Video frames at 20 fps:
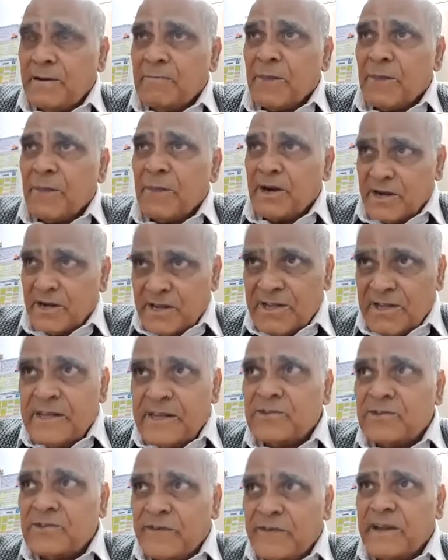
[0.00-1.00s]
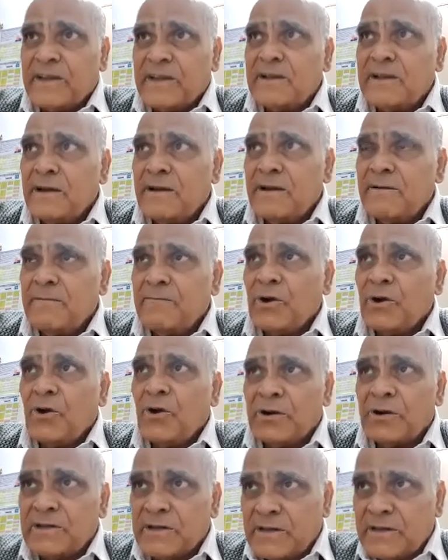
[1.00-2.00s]
But it is a sweet
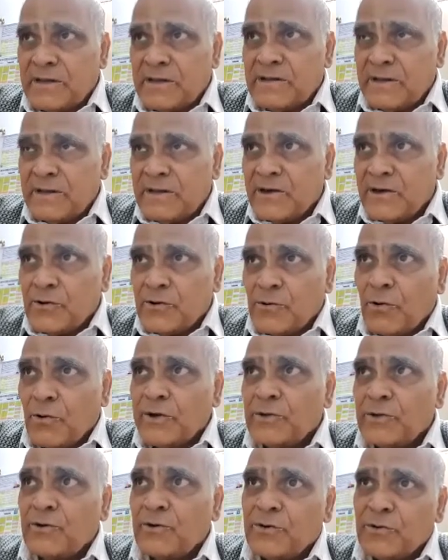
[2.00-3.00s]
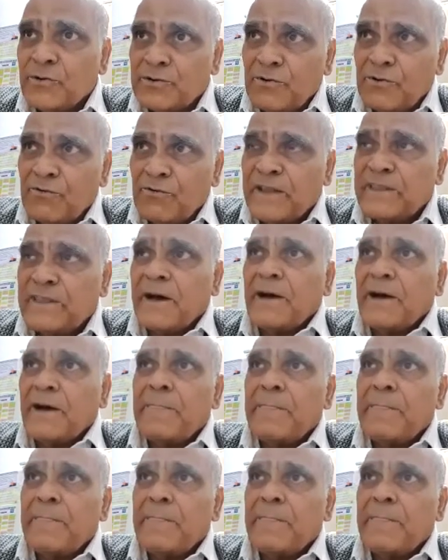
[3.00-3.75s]
because it is going to reduce your vata.